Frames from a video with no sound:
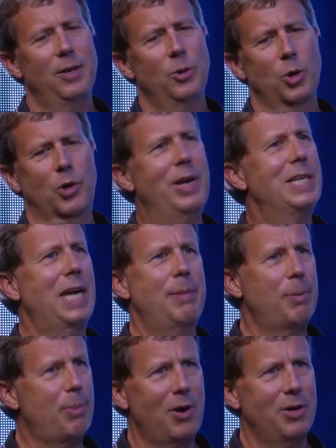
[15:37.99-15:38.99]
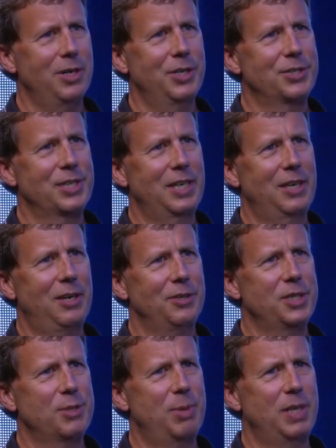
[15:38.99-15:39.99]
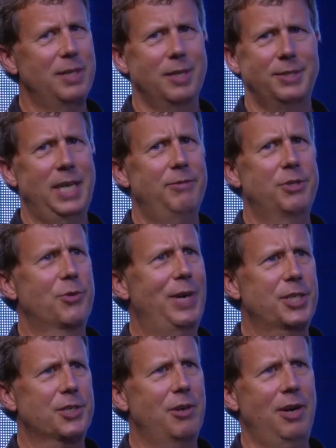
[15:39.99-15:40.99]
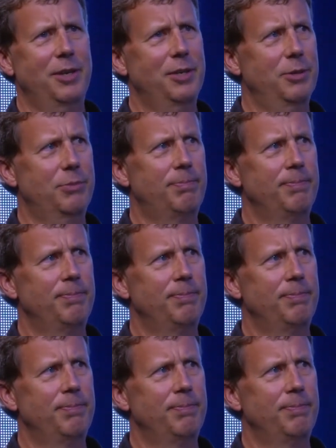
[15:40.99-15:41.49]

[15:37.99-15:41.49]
or Great Diamond Partners, all these people, you know, David's Restaurant, who,